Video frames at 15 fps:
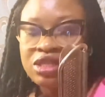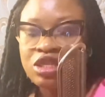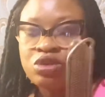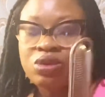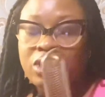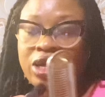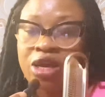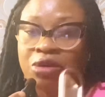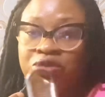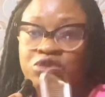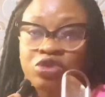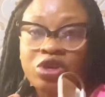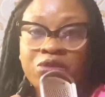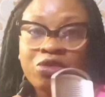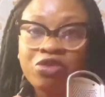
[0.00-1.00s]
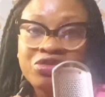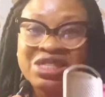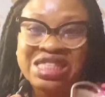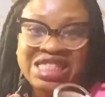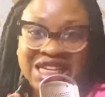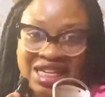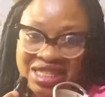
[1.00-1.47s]
one helps to remove
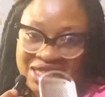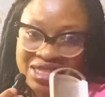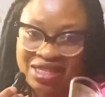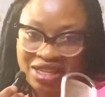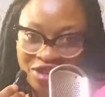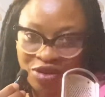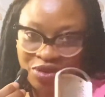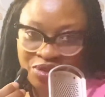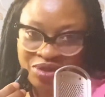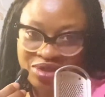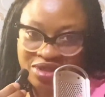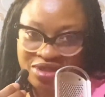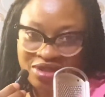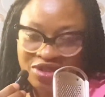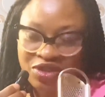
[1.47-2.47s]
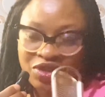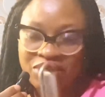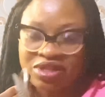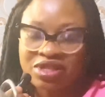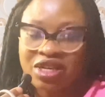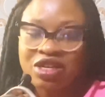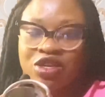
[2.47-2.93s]
dead cells, you
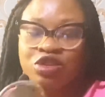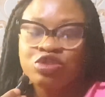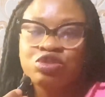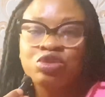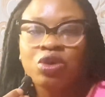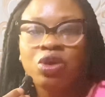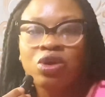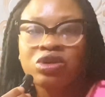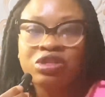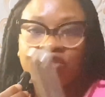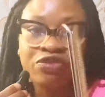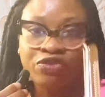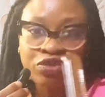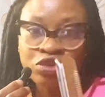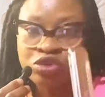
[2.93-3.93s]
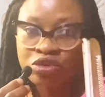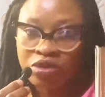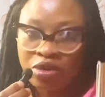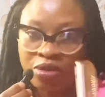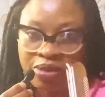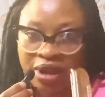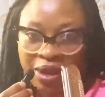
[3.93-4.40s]
understand. It's called the food
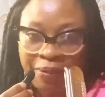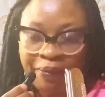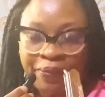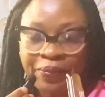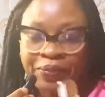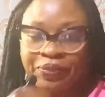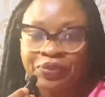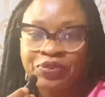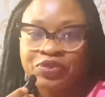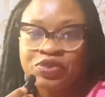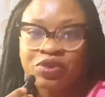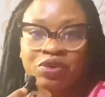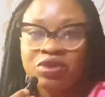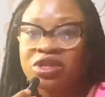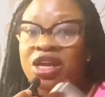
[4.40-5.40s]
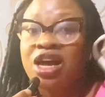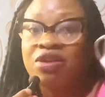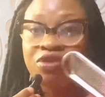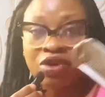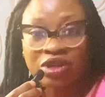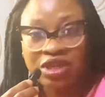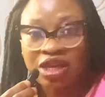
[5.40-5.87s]
scrubber. So they
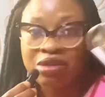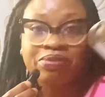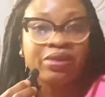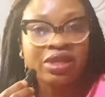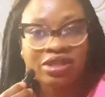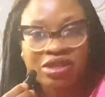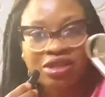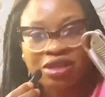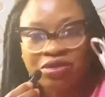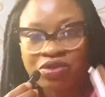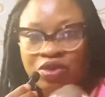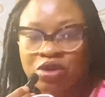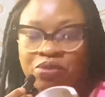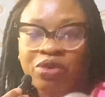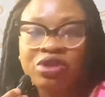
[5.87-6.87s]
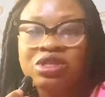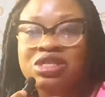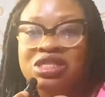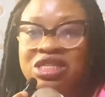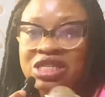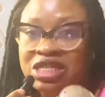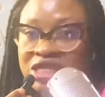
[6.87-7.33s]
have other plenty names for it, but this is
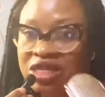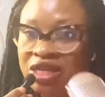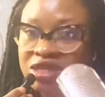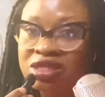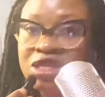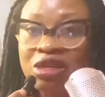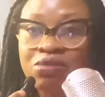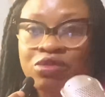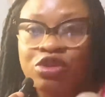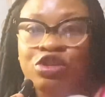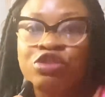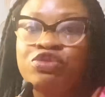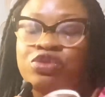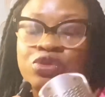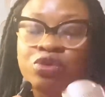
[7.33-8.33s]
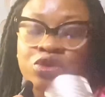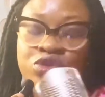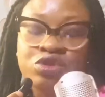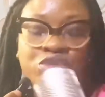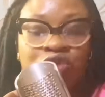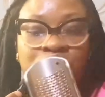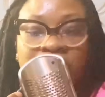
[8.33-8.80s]
the easiest name if you go
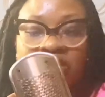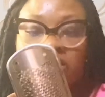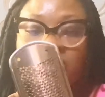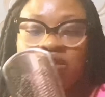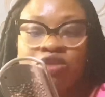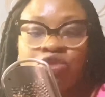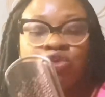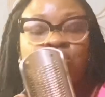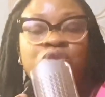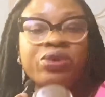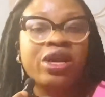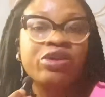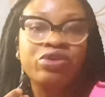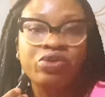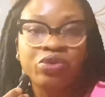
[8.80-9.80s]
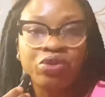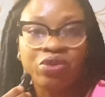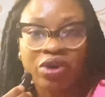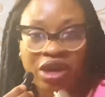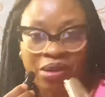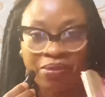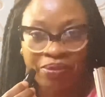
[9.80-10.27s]
to this to where you
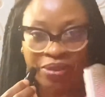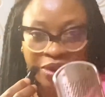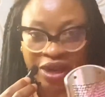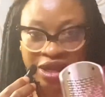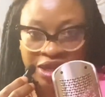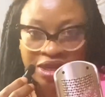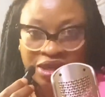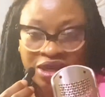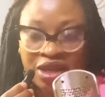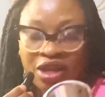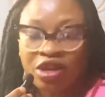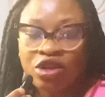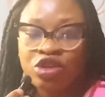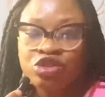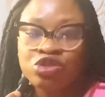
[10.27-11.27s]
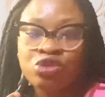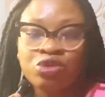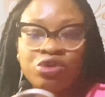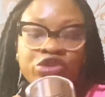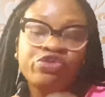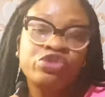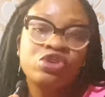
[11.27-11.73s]
are buying. So
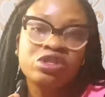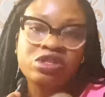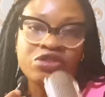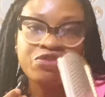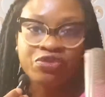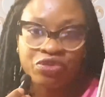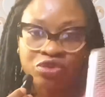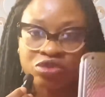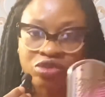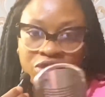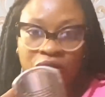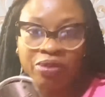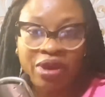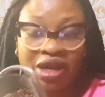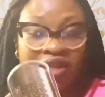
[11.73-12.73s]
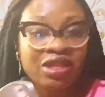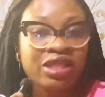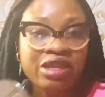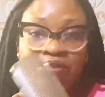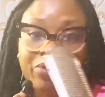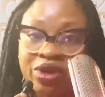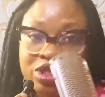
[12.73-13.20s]
if you just say food scrubber,
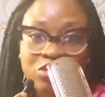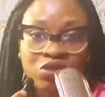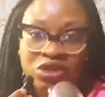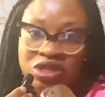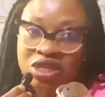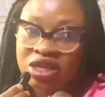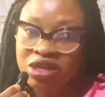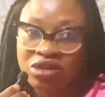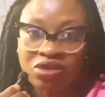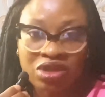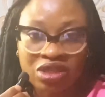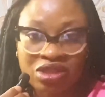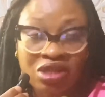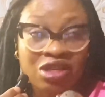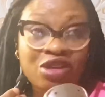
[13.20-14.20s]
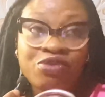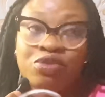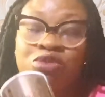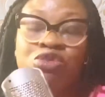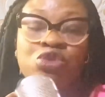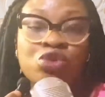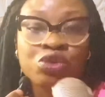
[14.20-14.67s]
the person will easily understand.
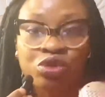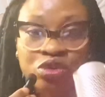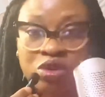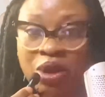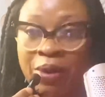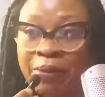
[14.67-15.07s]
Even those